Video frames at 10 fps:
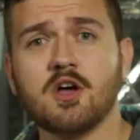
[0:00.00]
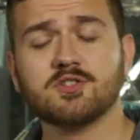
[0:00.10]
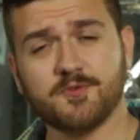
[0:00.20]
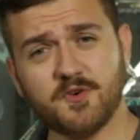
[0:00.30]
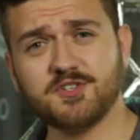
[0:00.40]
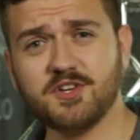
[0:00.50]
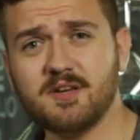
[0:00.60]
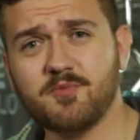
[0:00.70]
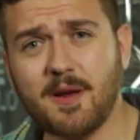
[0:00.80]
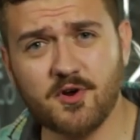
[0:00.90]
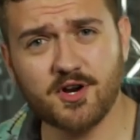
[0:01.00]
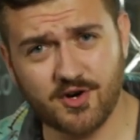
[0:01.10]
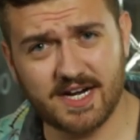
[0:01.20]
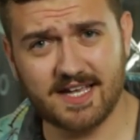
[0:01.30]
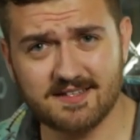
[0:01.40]
So first you need to prep your
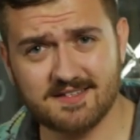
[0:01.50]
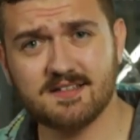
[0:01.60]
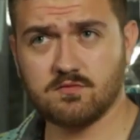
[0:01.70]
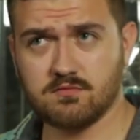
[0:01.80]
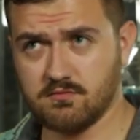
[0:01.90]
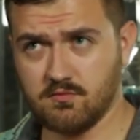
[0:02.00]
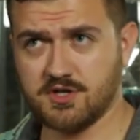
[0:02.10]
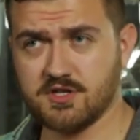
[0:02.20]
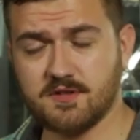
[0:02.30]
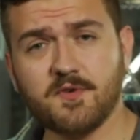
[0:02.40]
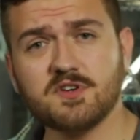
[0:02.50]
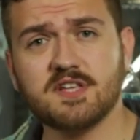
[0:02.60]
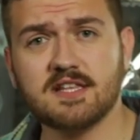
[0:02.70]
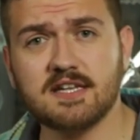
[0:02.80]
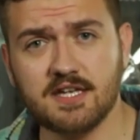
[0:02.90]
ingredients, which is the first
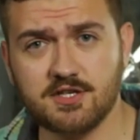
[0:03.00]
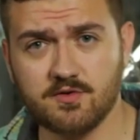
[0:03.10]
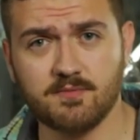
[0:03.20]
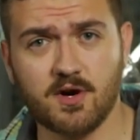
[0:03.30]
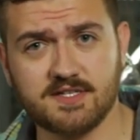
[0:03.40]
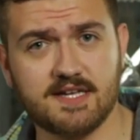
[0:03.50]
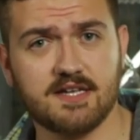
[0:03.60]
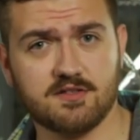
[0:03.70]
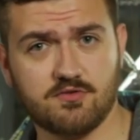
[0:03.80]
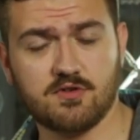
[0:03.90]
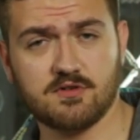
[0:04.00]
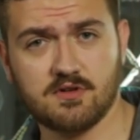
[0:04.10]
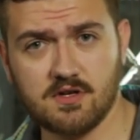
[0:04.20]
thing they teach you in bartending school.